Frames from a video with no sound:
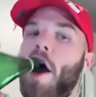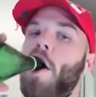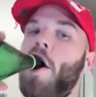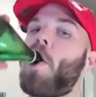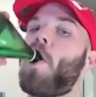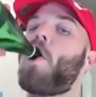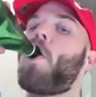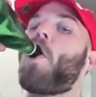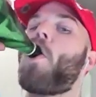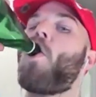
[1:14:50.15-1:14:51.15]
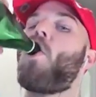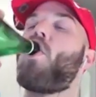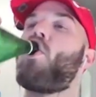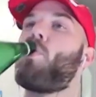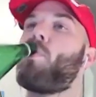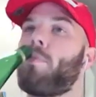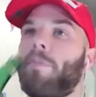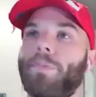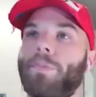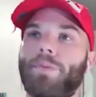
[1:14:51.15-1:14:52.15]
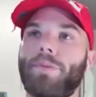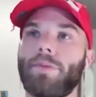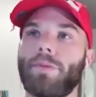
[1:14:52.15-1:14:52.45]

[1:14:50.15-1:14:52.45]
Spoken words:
Just gotta be careful with it, or else you're gonna be in a lot of trouble.